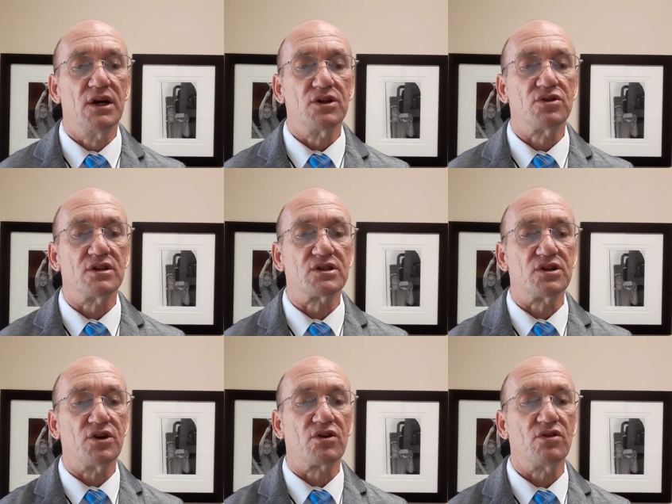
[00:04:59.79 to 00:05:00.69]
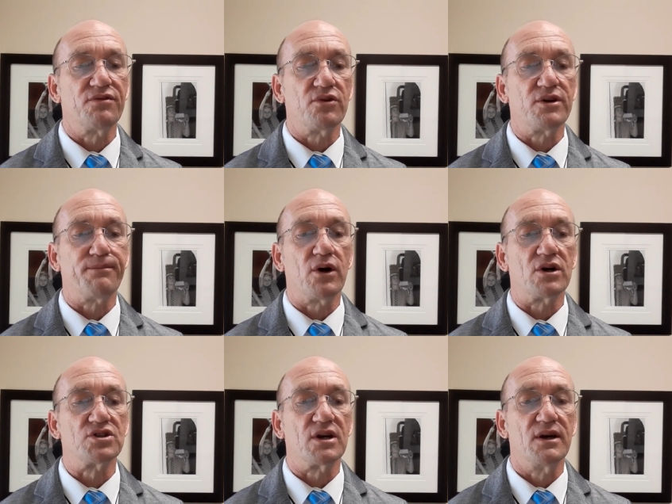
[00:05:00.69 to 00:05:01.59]
to the circle for
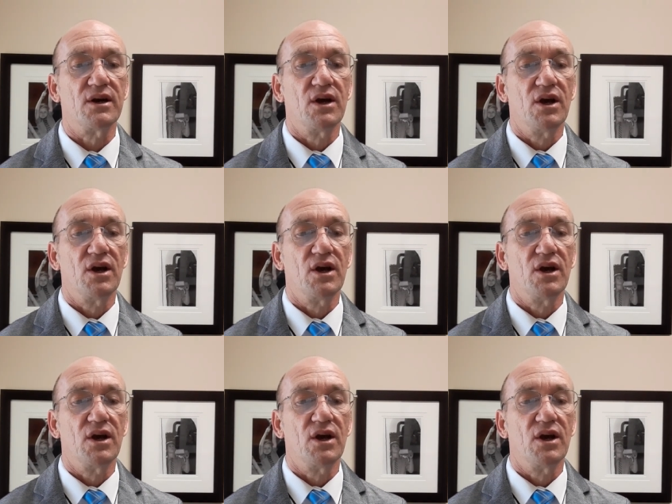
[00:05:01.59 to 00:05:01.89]
departure.